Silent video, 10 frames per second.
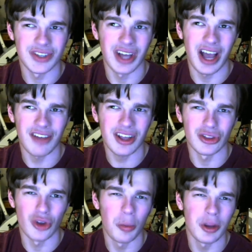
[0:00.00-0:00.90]
I feel like
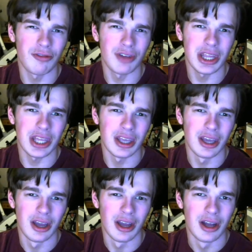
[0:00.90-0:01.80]
nobody really...
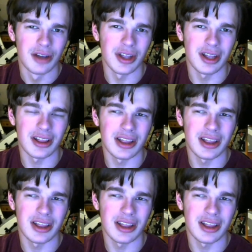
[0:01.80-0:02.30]
It's like,